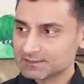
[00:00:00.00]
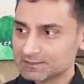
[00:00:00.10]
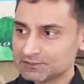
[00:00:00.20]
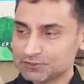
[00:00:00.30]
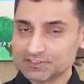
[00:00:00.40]

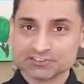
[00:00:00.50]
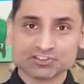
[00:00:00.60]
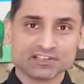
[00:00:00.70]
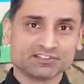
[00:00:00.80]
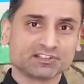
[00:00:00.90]
You can
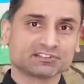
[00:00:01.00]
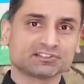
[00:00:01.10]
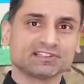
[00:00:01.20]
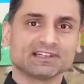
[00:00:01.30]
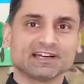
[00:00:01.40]

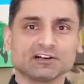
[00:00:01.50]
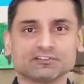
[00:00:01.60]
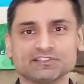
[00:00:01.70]
adjust how the